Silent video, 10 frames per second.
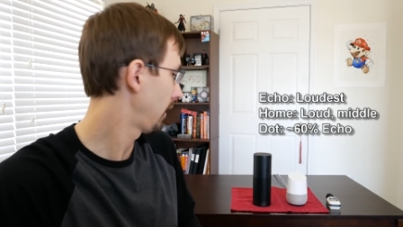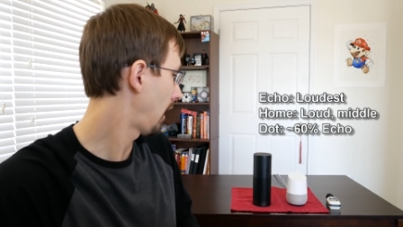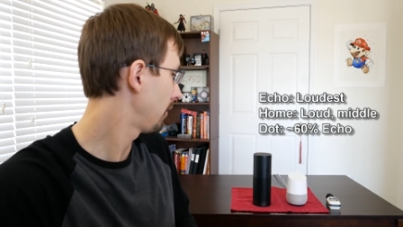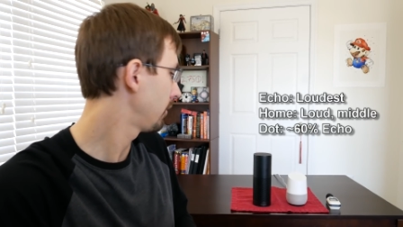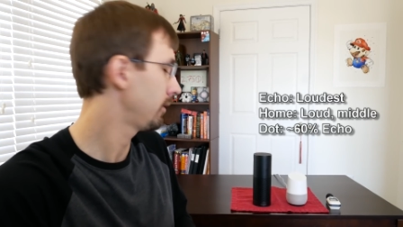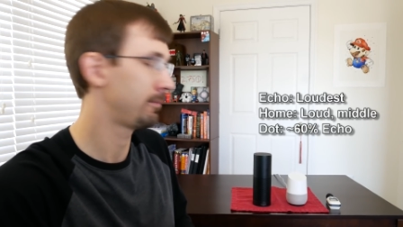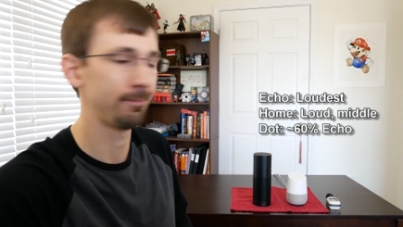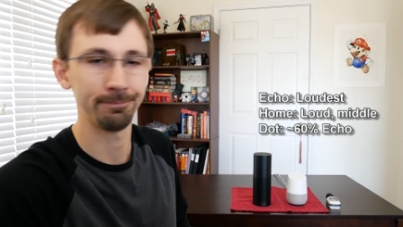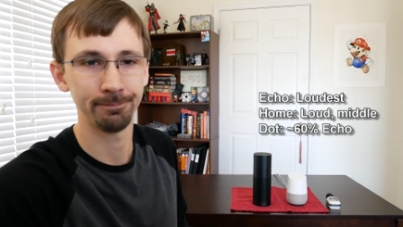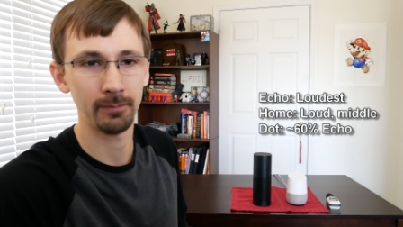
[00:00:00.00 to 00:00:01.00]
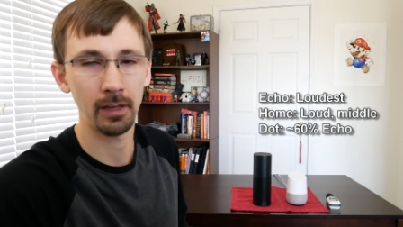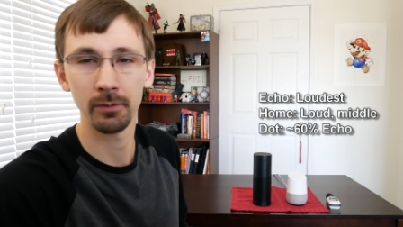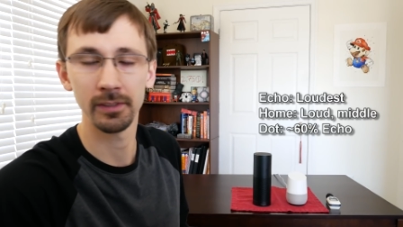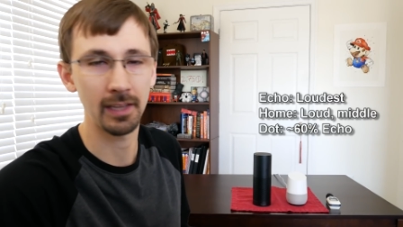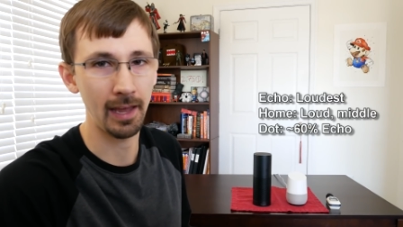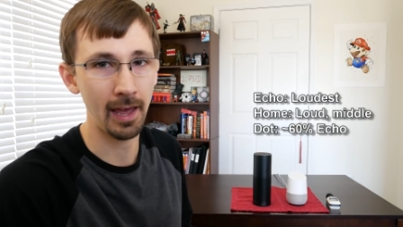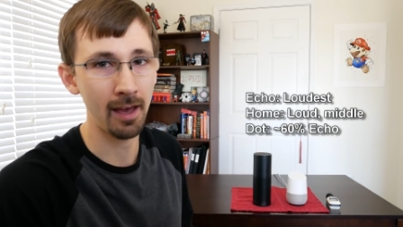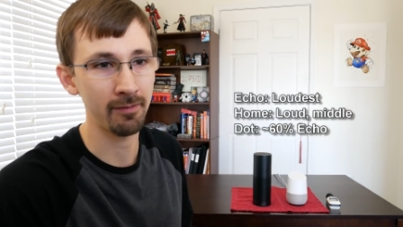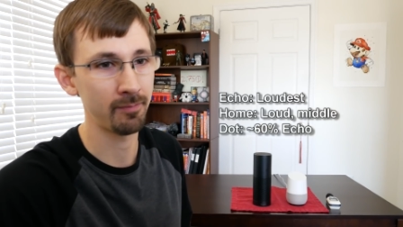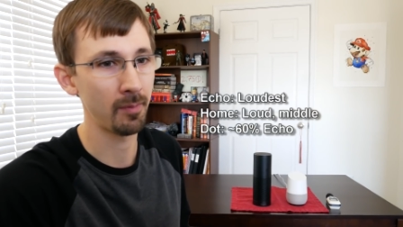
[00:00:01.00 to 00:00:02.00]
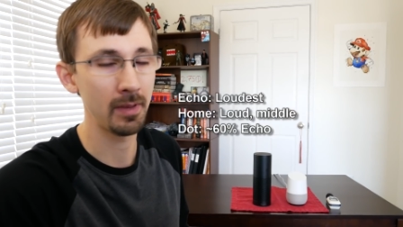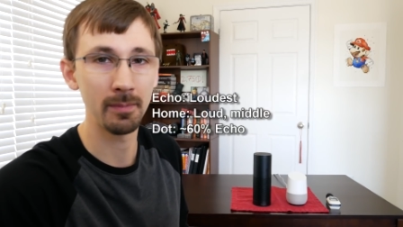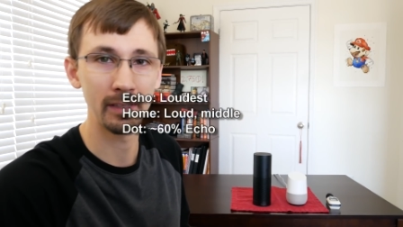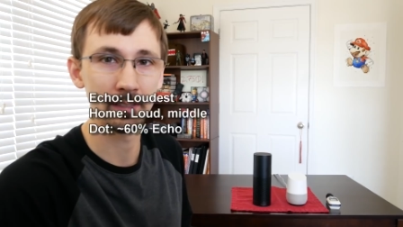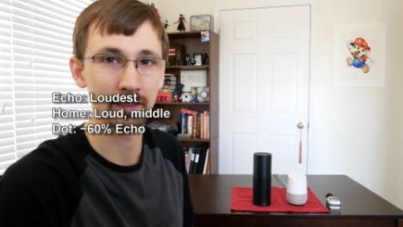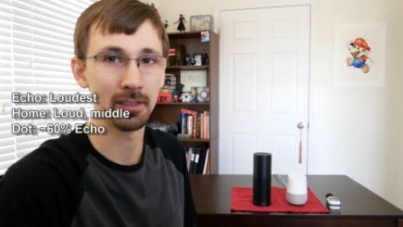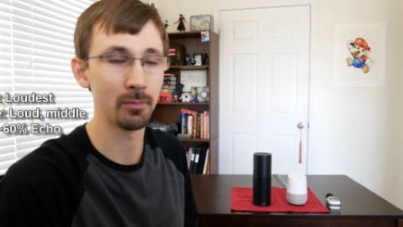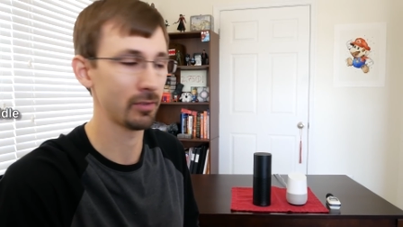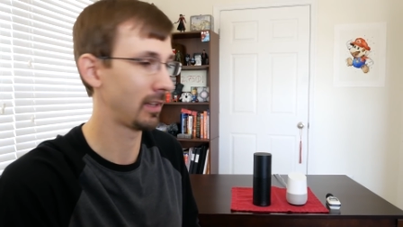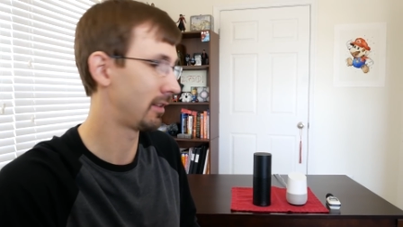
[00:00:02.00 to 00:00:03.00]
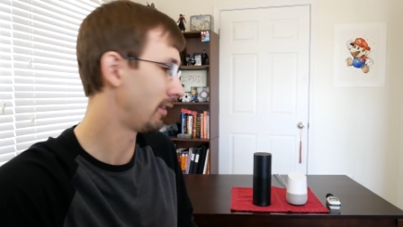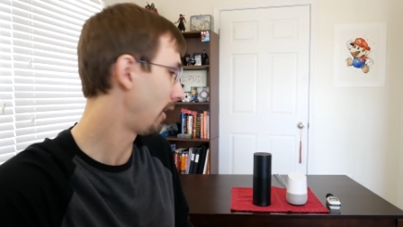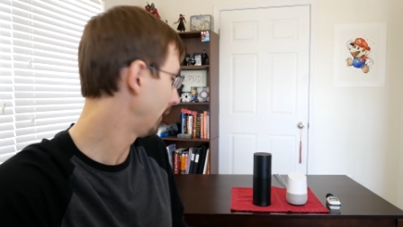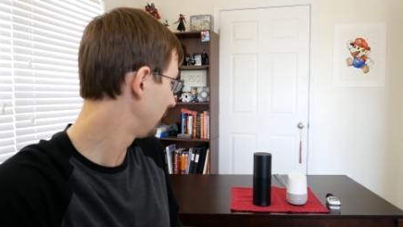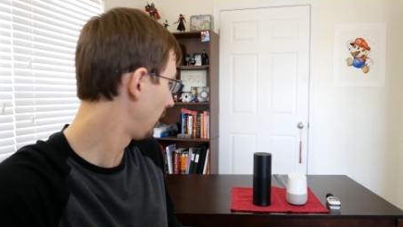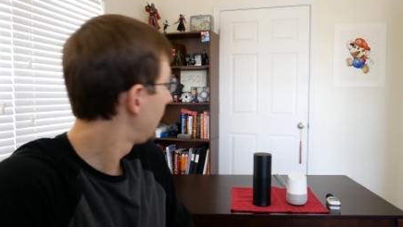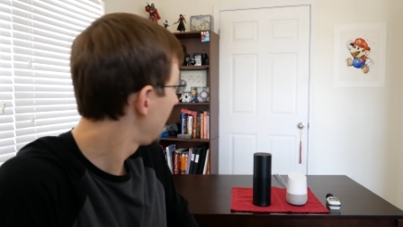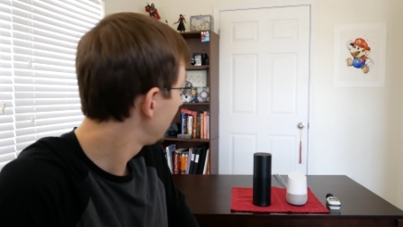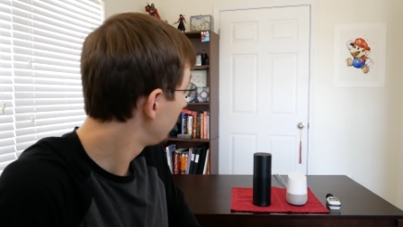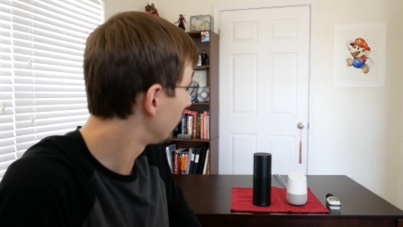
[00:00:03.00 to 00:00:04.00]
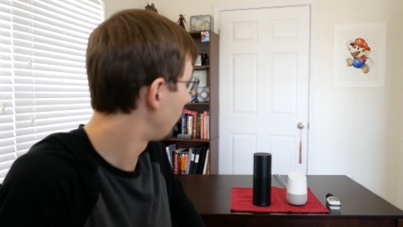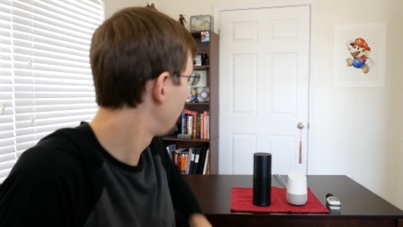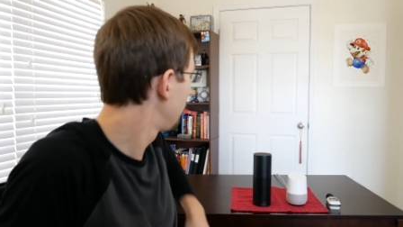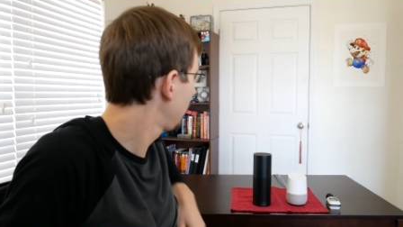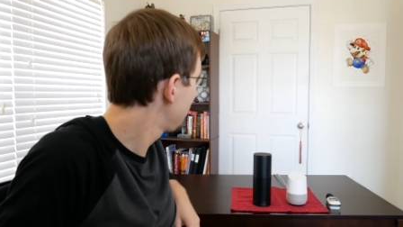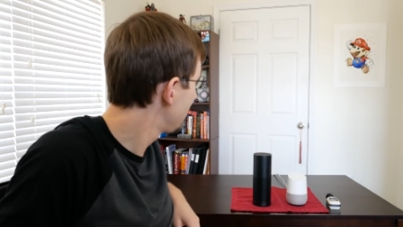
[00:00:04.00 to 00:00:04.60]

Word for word: I would, I don't want to say half, but maybe 60% the volume. Hey Google, play